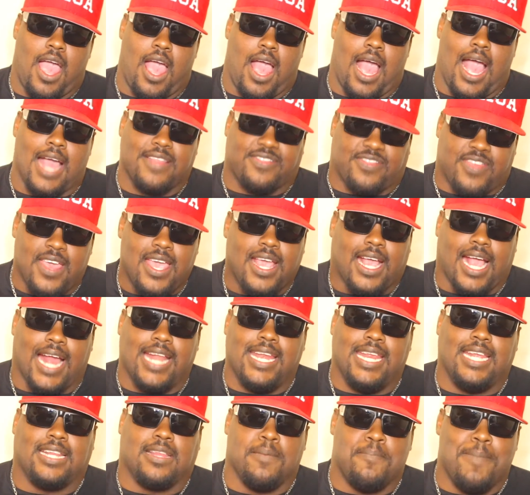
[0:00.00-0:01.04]
I think I
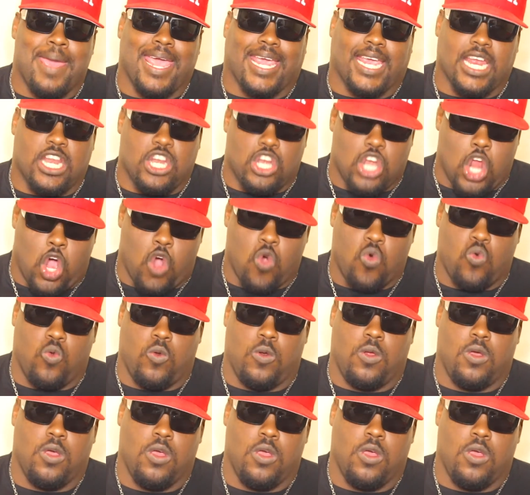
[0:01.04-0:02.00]
need to make it known